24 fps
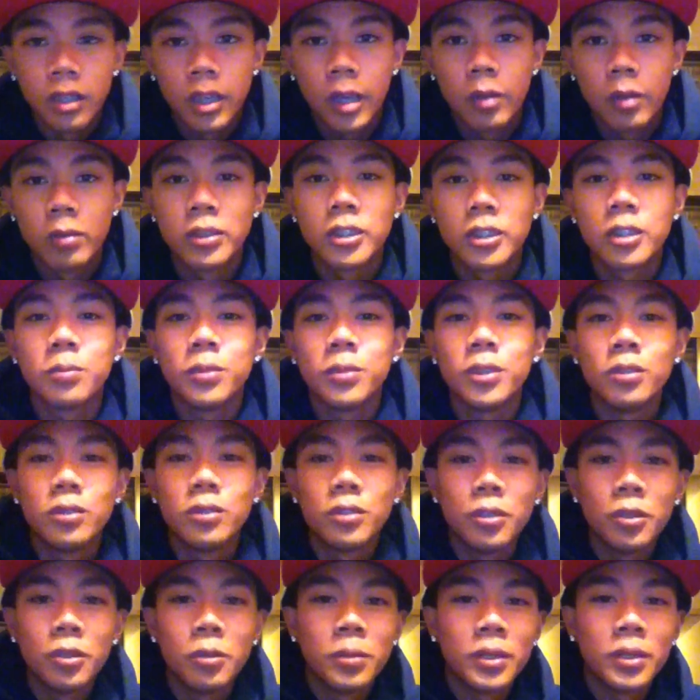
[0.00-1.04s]
Hey, what's up
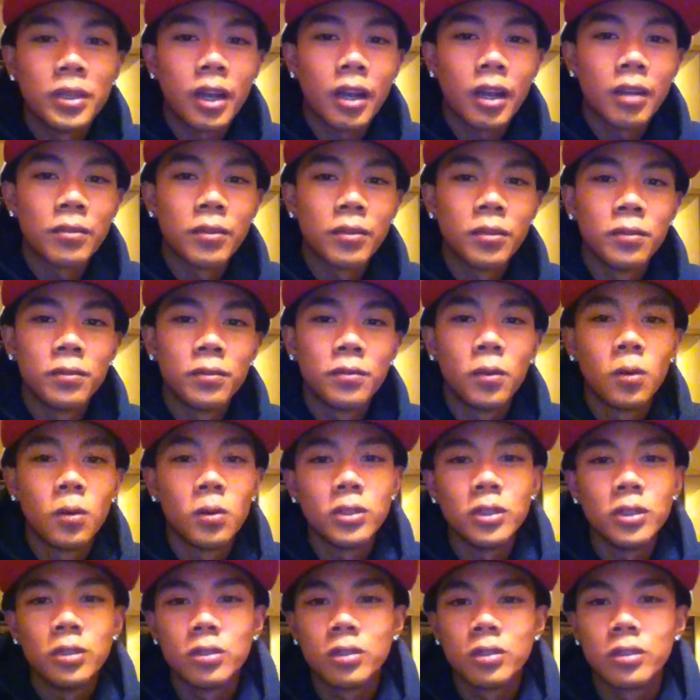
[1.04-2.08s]
YouTube and iPhone 4
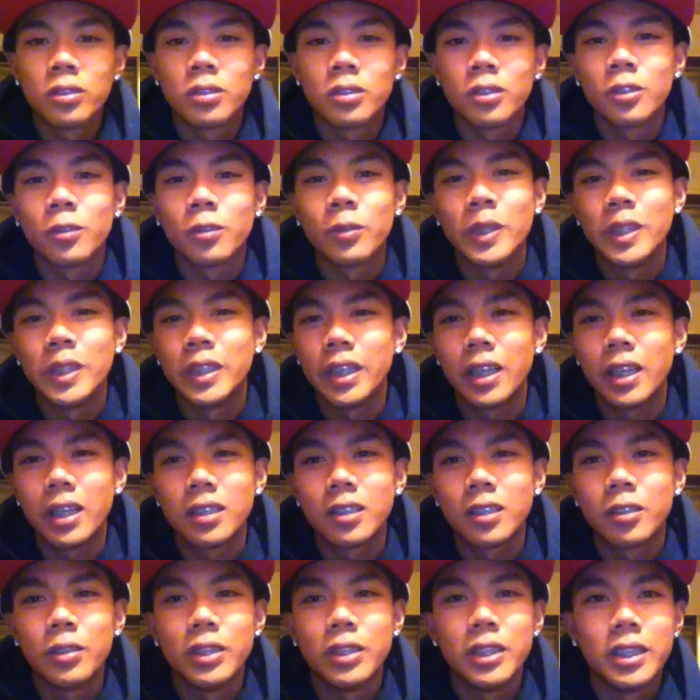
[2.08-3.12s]
users or
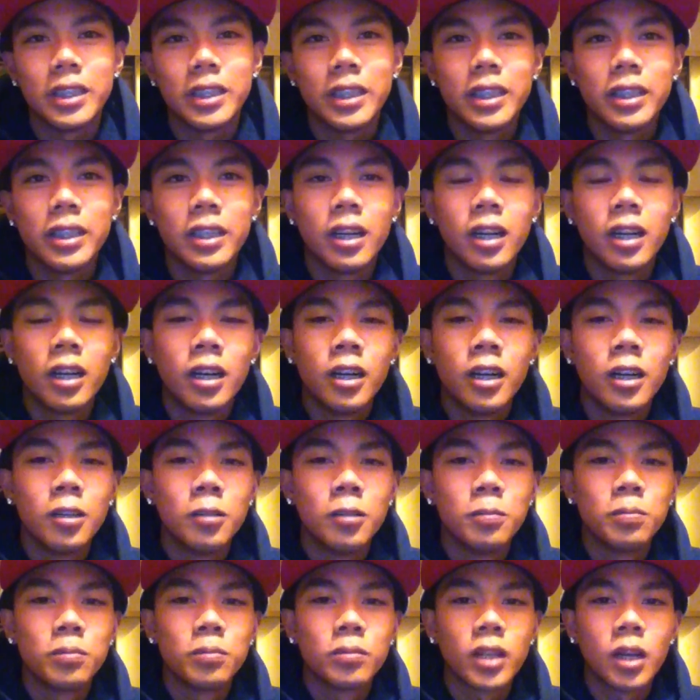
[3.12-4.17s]
3GS, 3G.
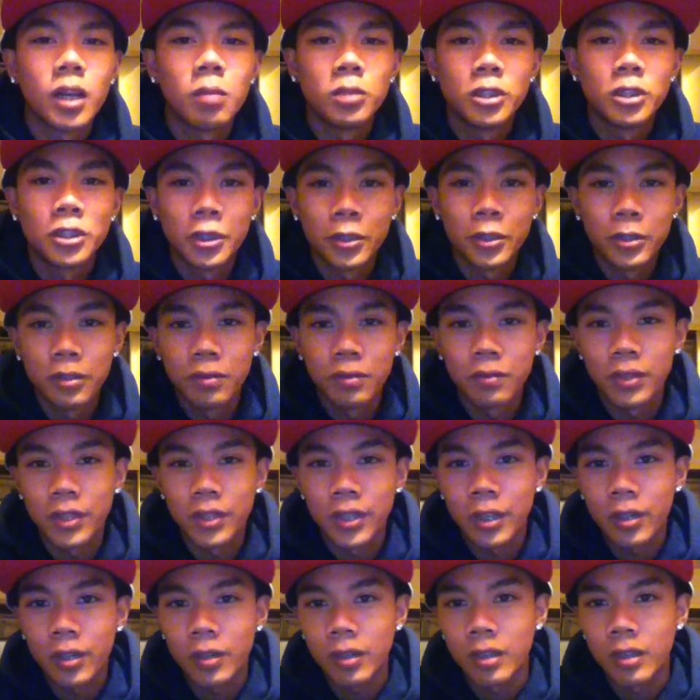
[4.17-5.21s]
Um, I'm going to show you a
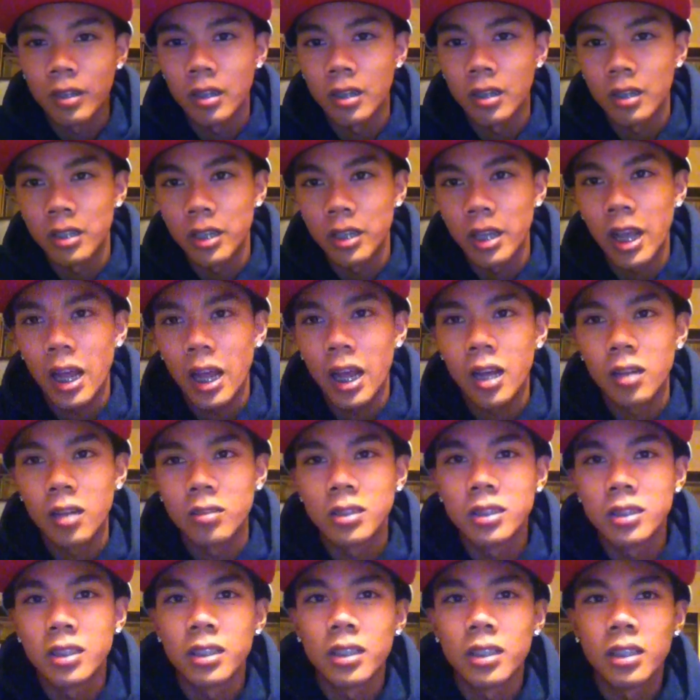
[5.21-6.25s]
video on how
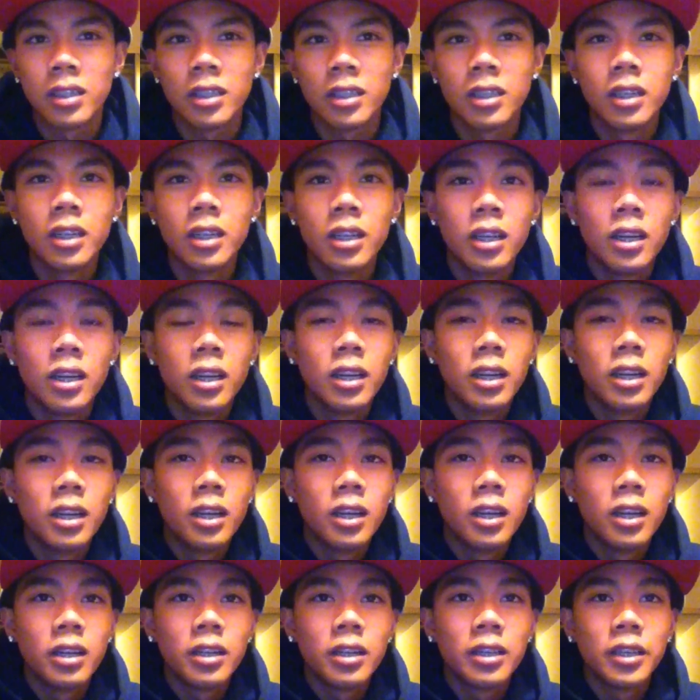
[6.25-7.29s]
to
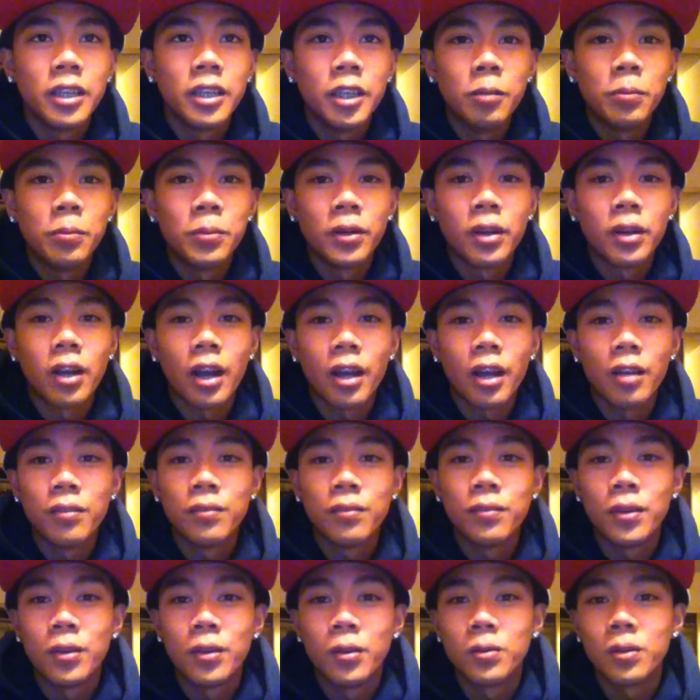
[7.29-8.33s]
keep your
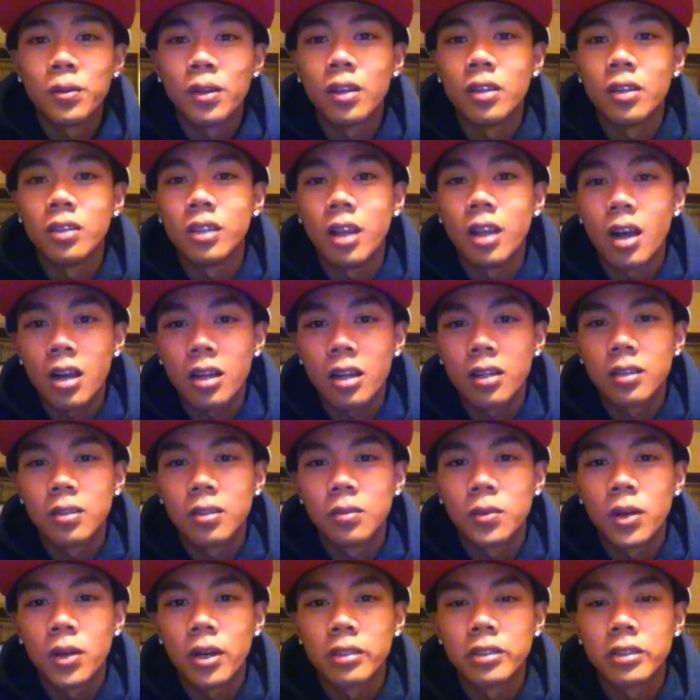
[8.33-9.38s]
iPhone unlocked
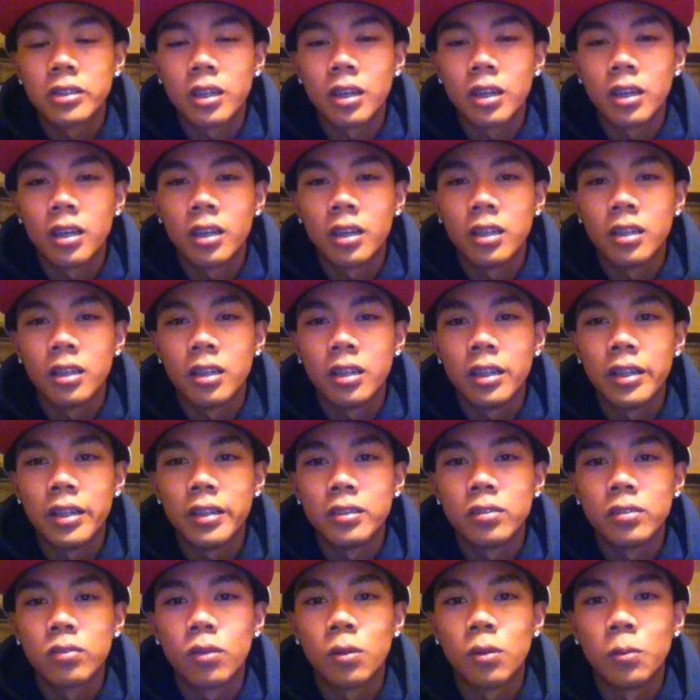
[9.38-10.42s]
while it's on the
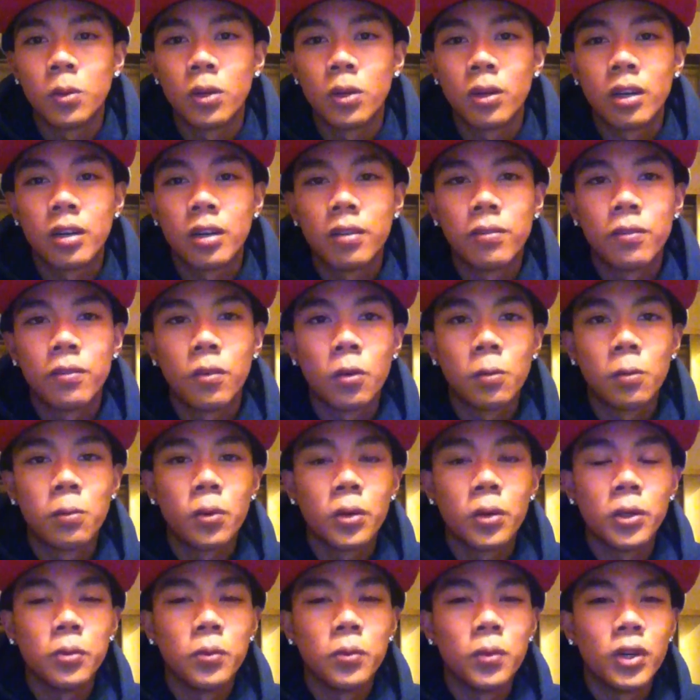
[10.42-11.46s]
latest firmware
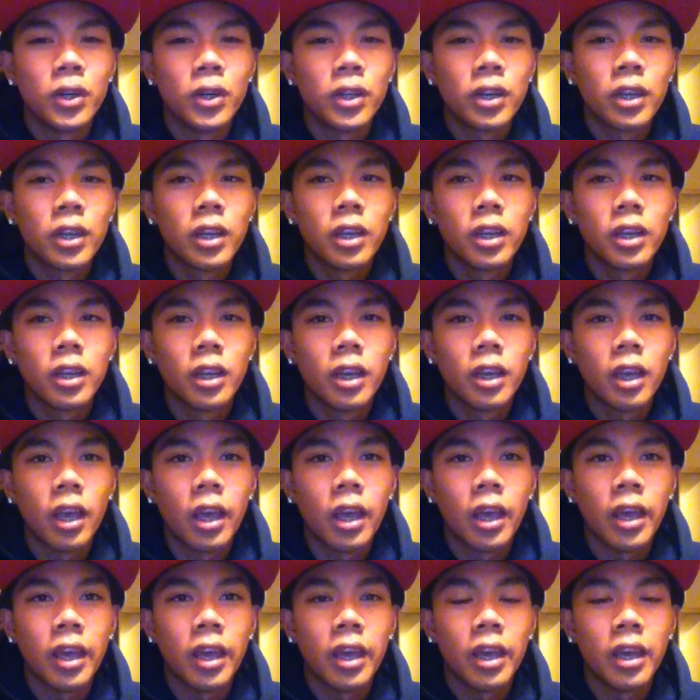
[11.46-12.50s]
4.1
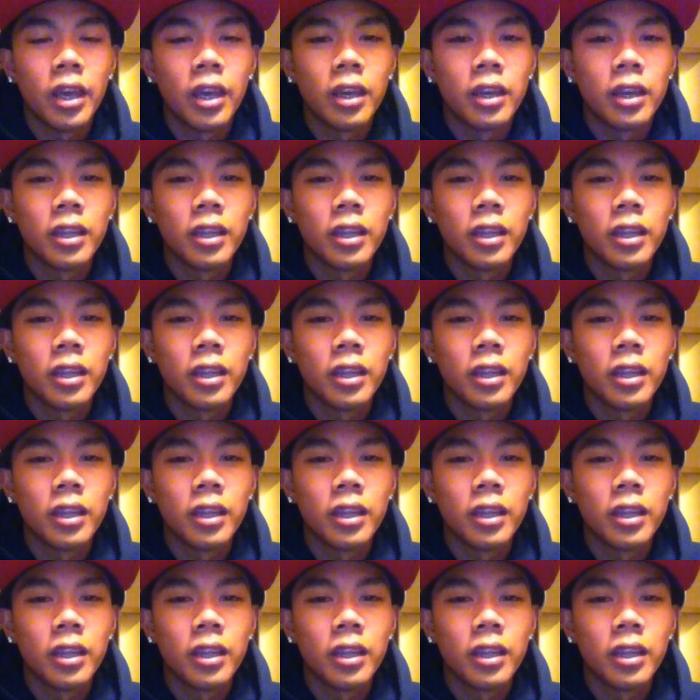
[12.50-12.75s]
and